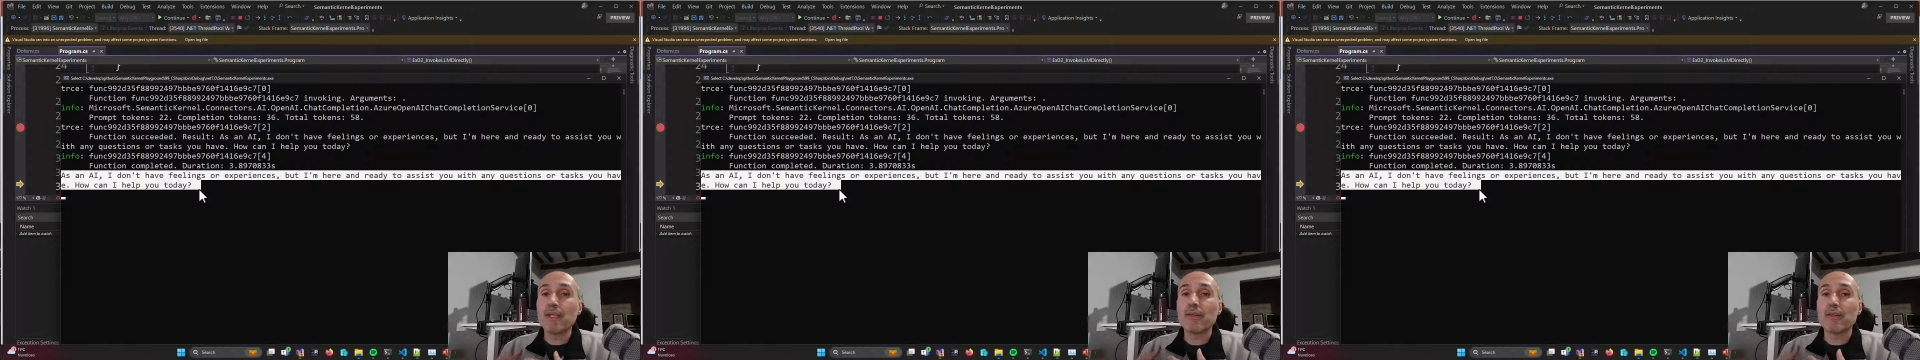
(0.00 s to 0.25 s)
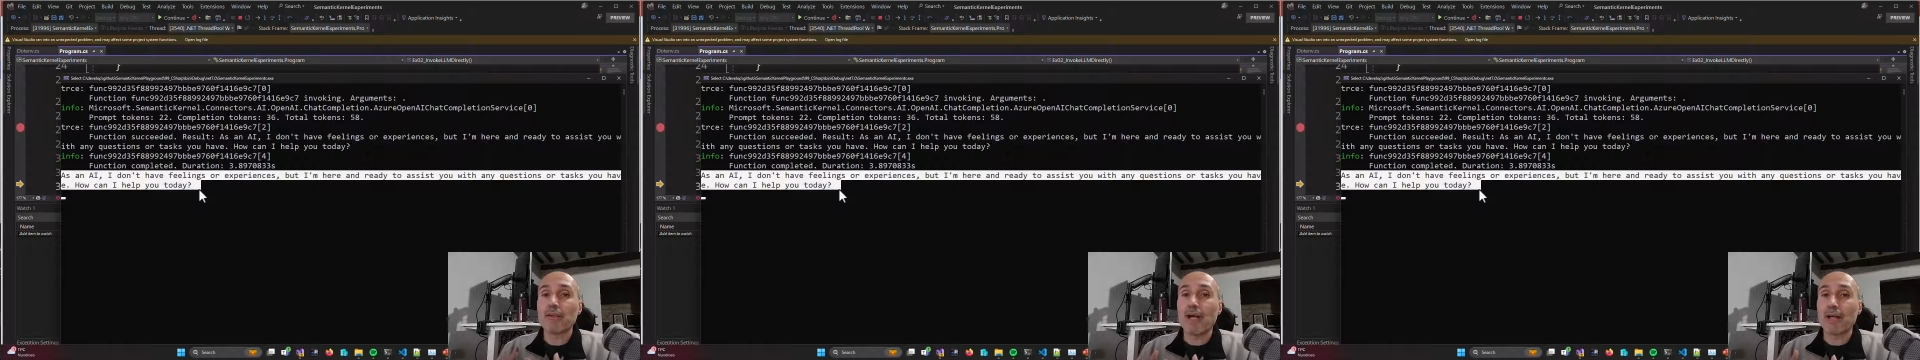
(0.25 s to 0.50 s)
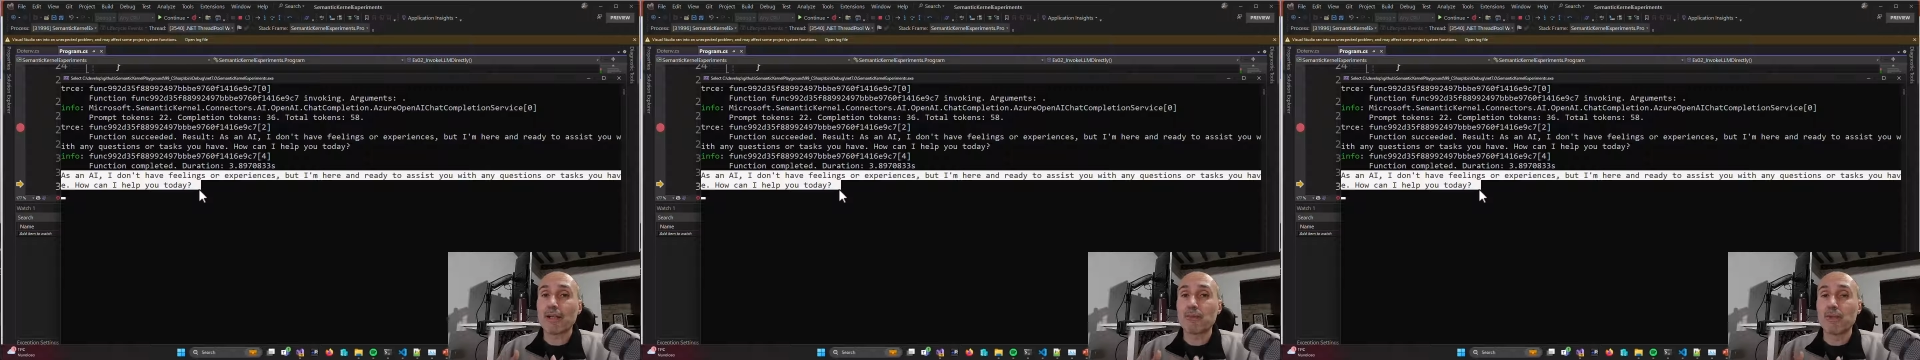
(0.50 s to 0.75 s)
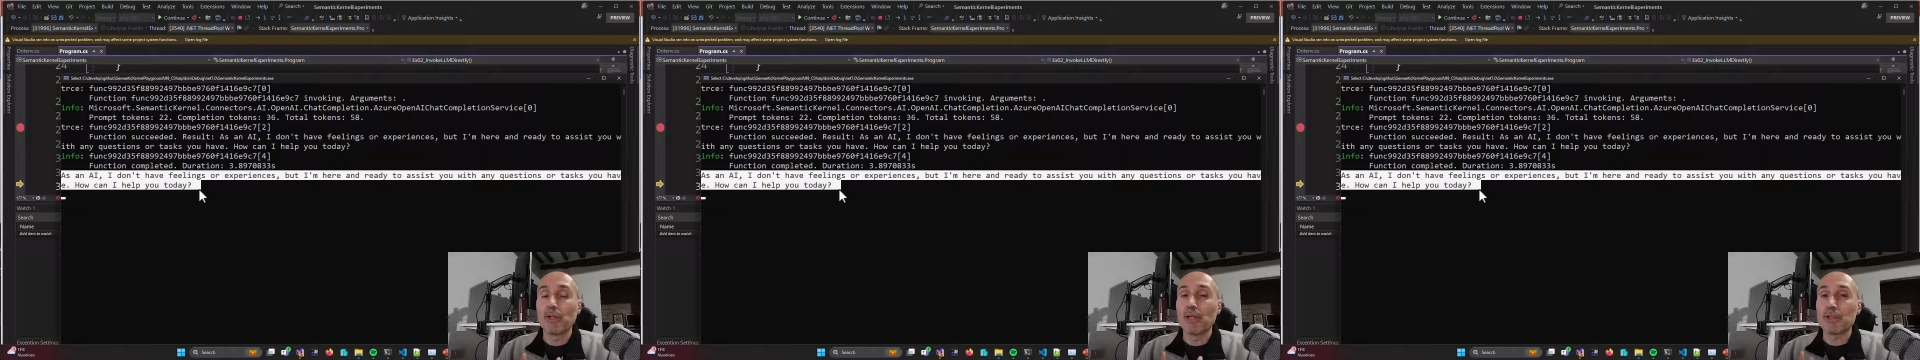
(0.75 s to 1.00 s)
interact
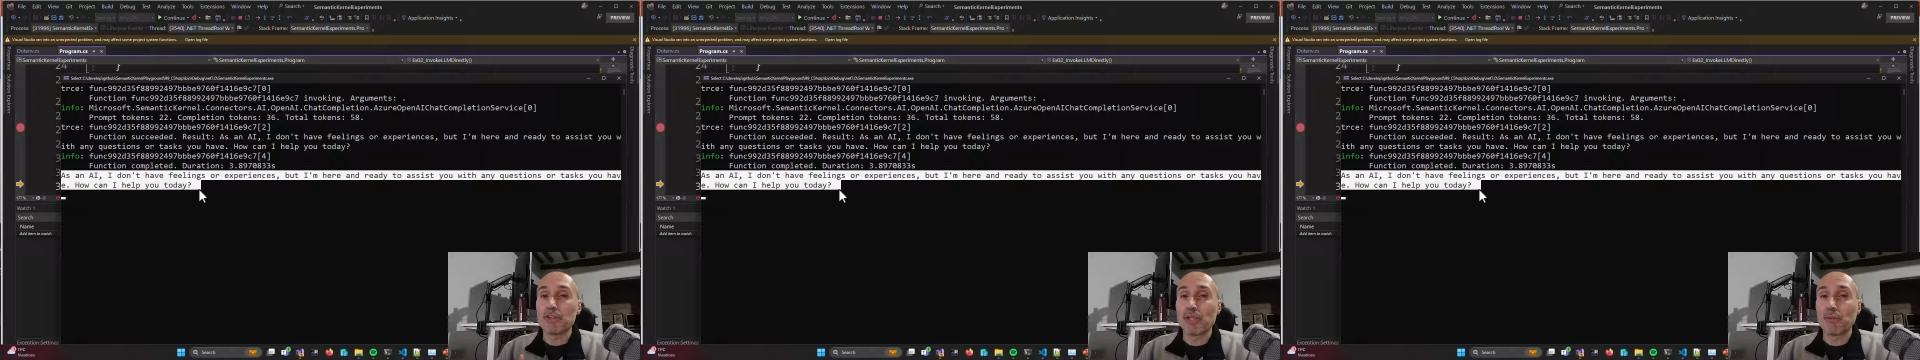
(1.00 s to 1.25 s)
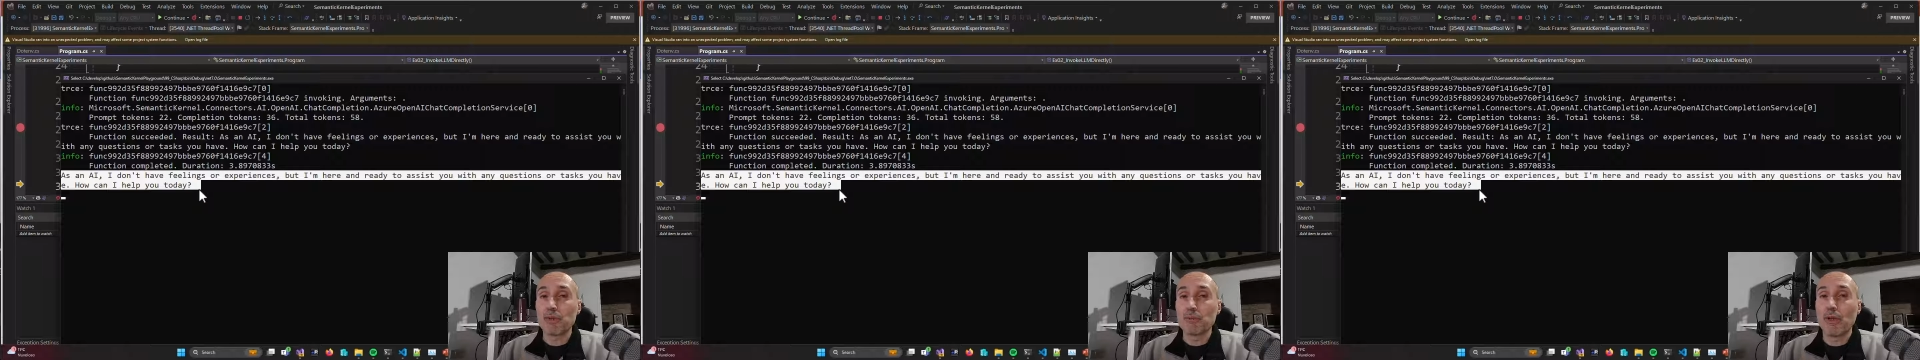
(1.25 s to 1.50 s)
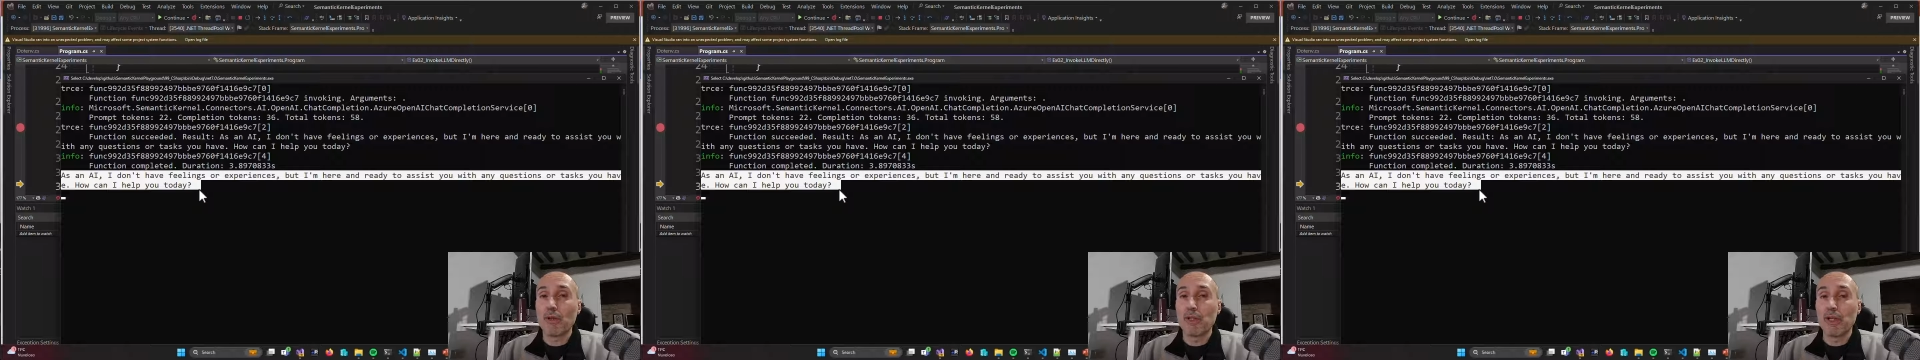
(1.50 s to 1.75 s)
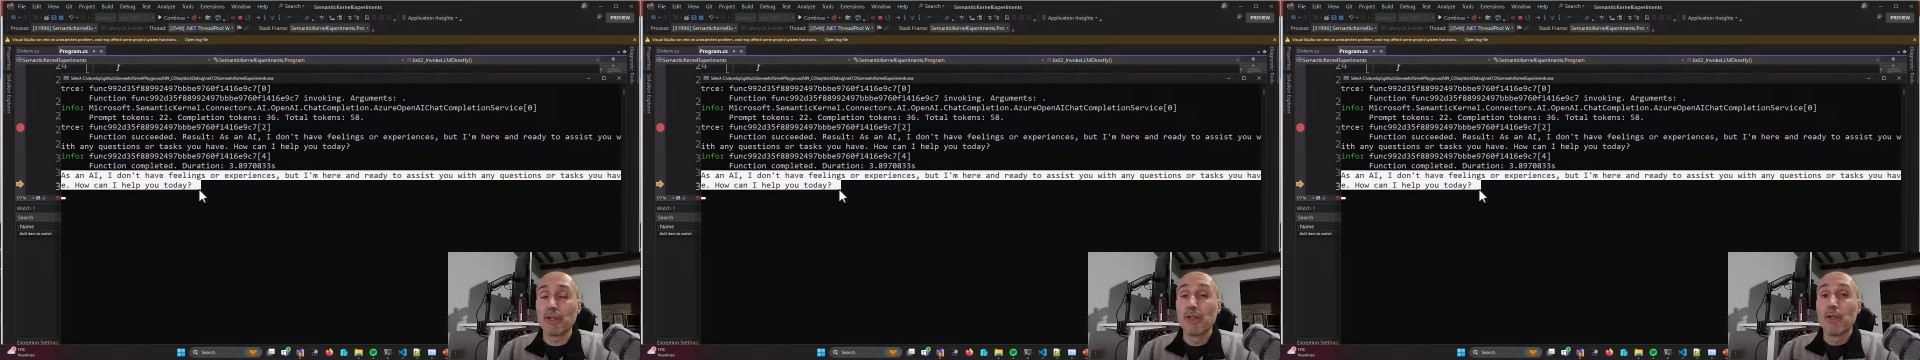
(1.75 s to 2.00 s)
with a large language
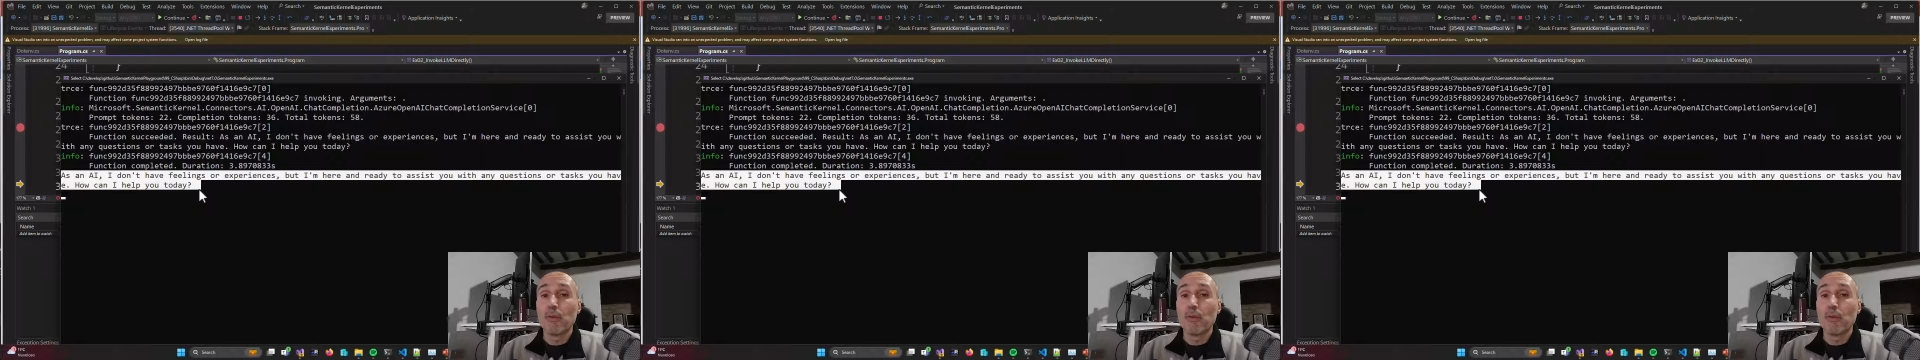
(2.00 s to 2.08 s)
model